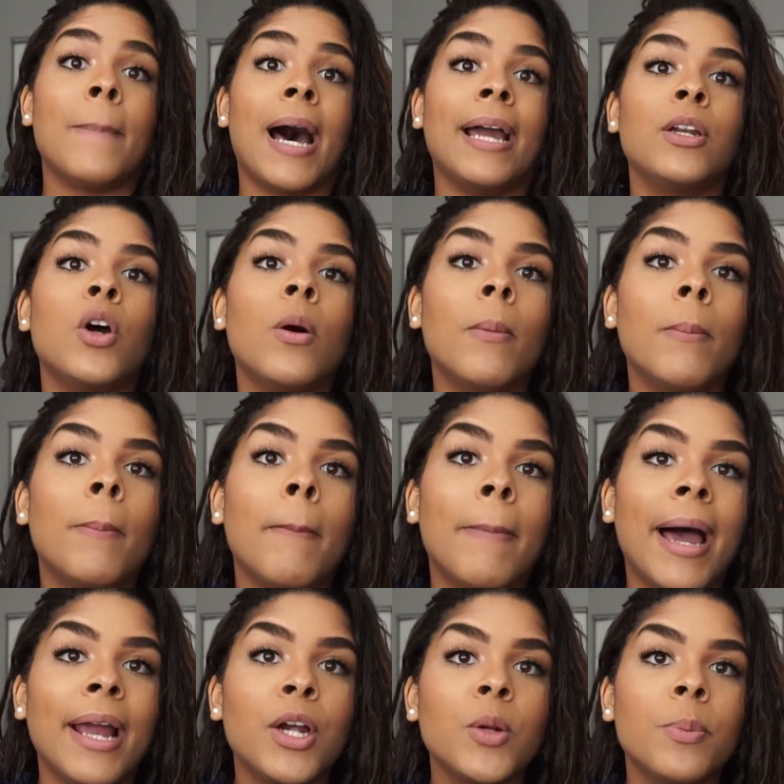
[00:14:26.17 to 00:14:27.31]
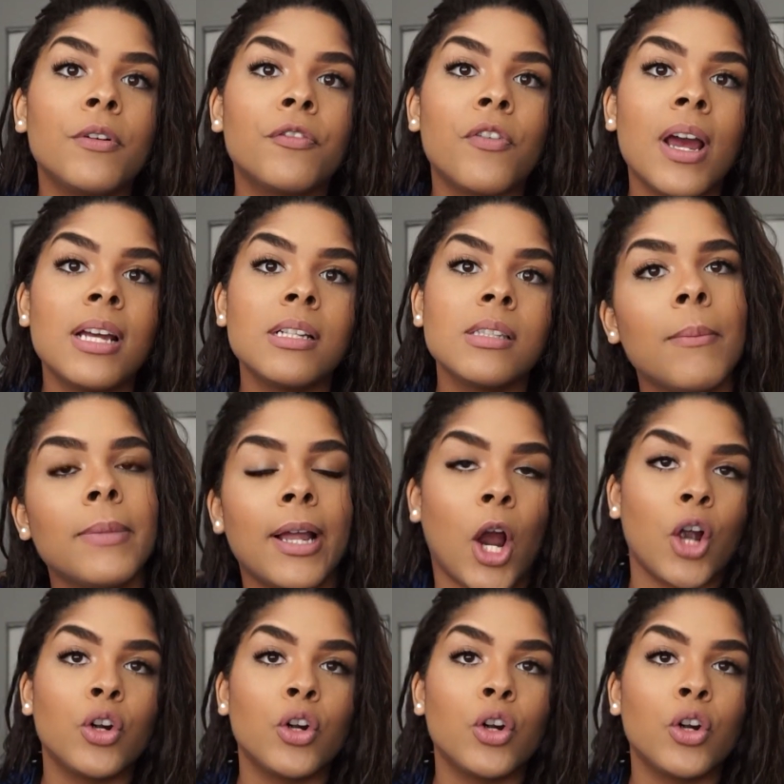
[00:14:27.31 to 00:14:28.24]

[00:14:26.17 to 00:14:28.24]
I know my group of friends, like,